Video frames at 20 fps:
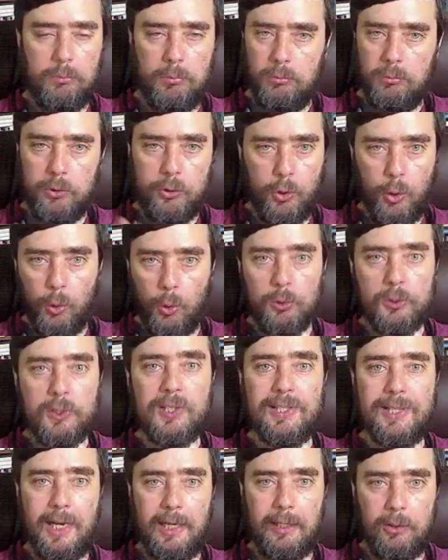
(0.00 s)
goal
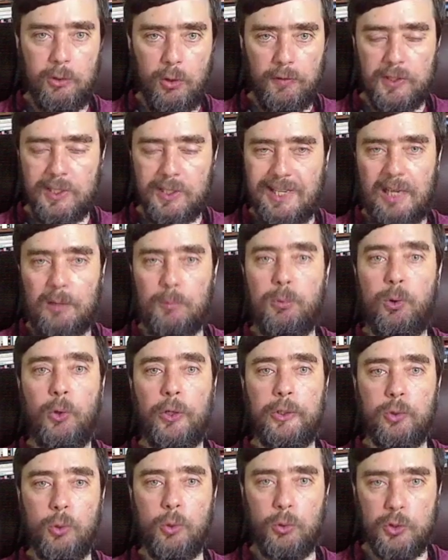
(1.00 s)
state. You have a set
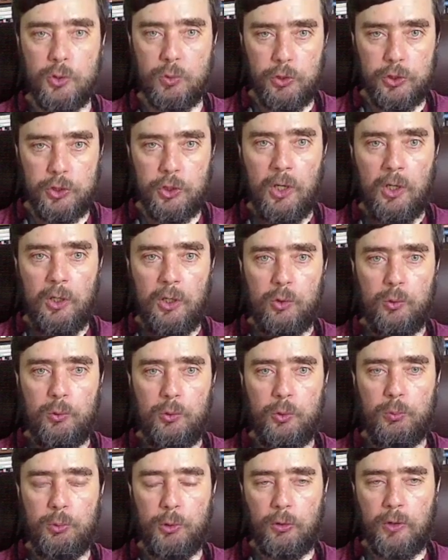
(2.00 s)
point towards which you,
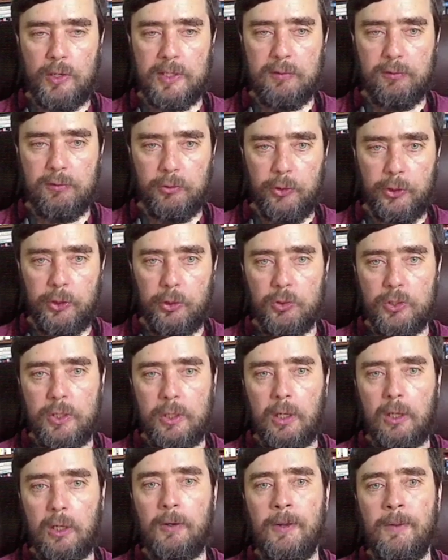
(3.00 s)
you progressively reduce
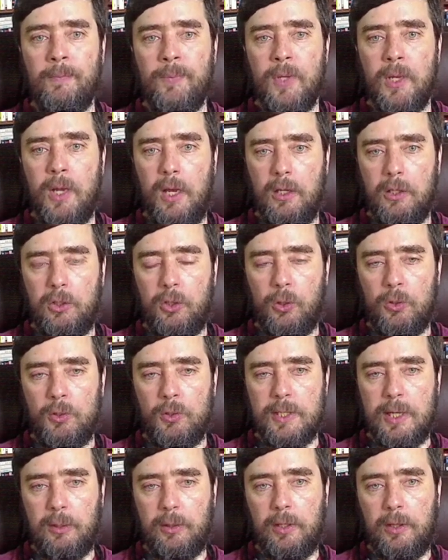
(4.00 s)
the error. And it
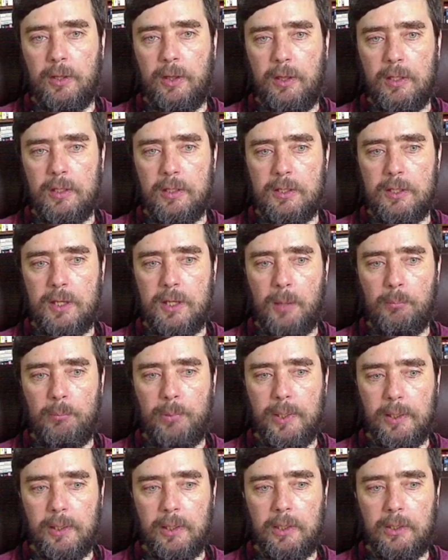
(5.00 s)
turns out that this
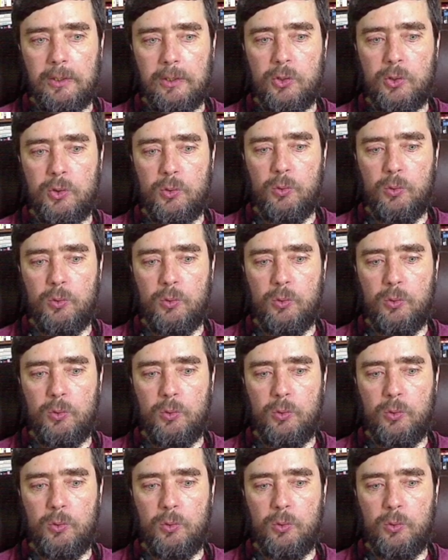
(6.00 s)
ability to